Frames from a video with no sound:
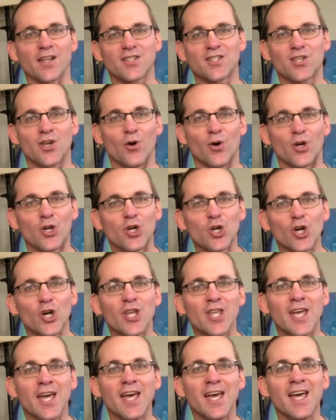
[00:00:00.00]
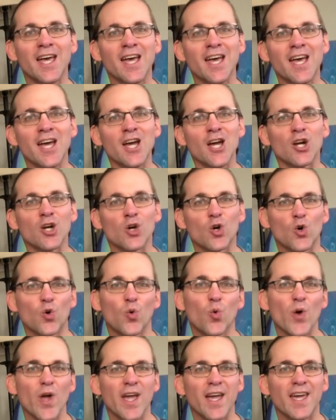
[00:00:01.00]
So a good,
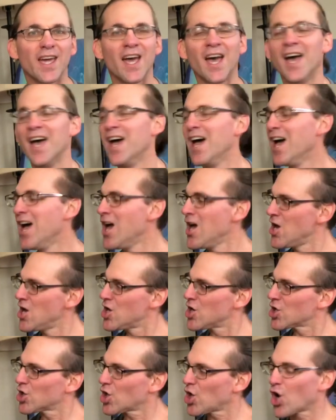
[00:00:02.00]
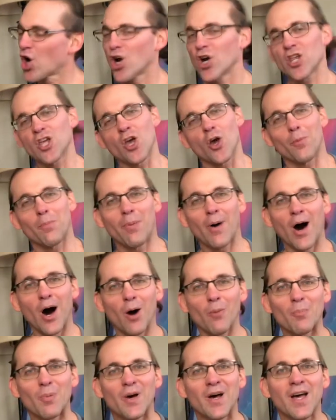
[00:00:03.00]
quick cardio
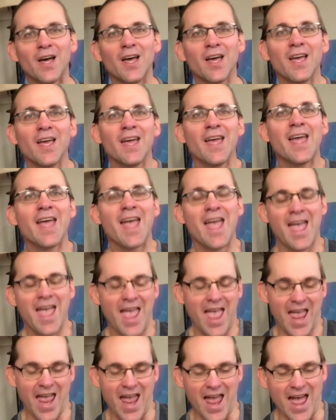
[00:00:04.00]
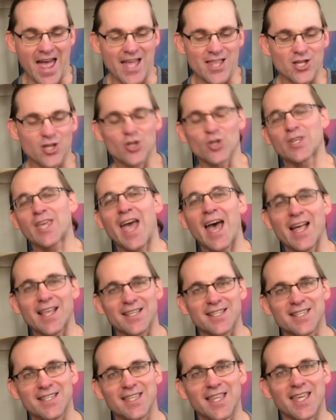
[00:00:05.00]
pump and a good
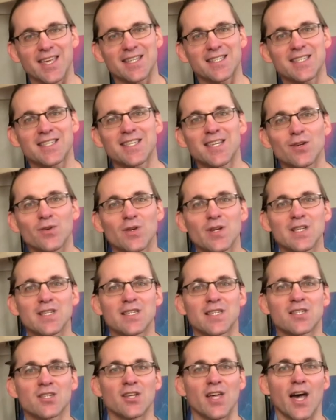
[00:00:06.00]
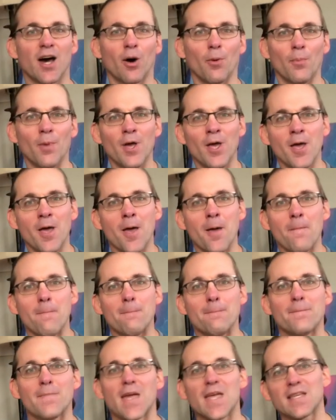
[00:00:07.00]
calisthenics series is going to help
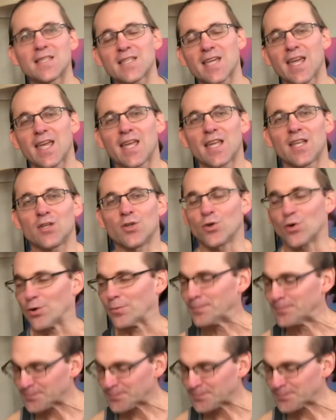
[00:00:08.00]
maintain your